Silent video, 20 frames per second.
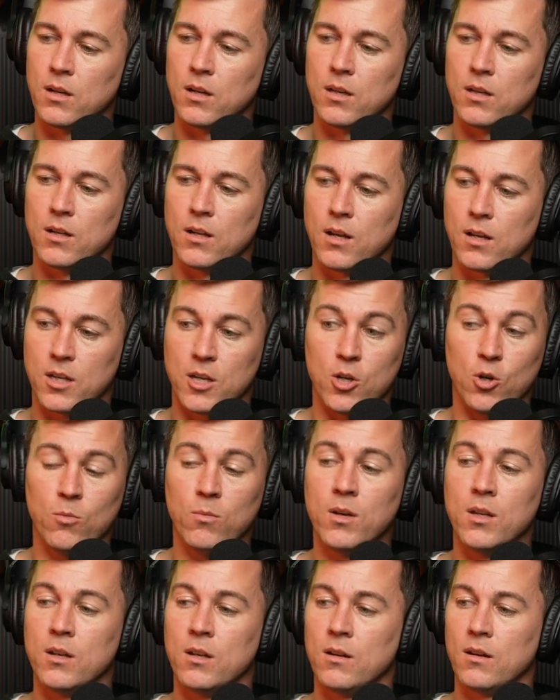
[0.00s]
and a
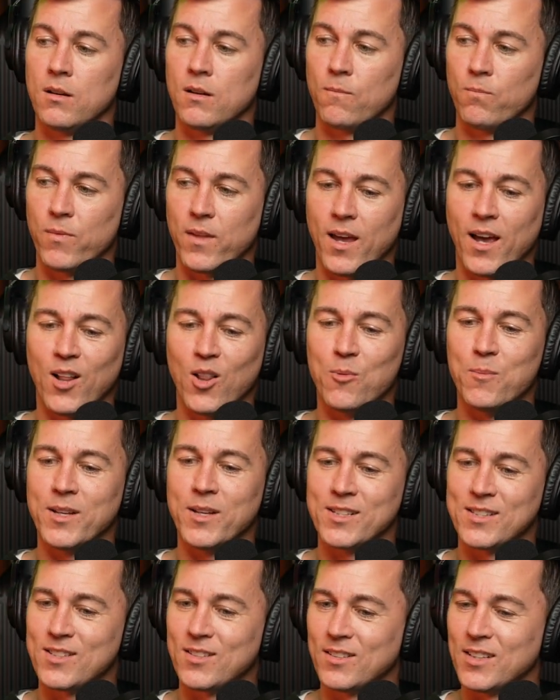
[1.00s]
human element
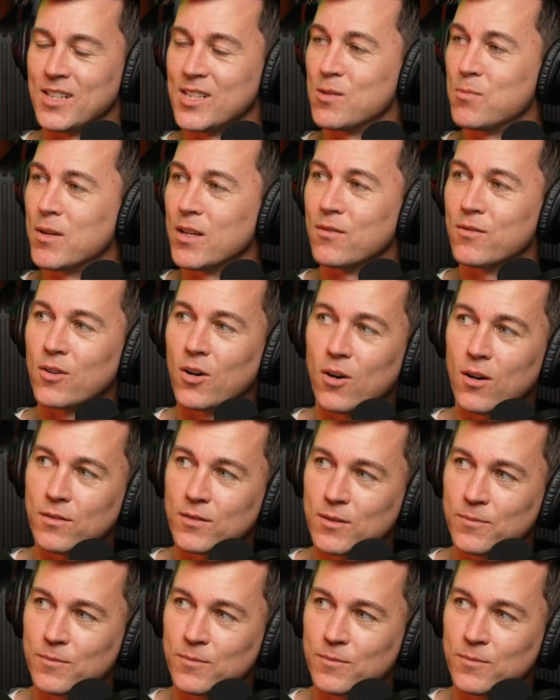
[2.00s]
still needs to be involved?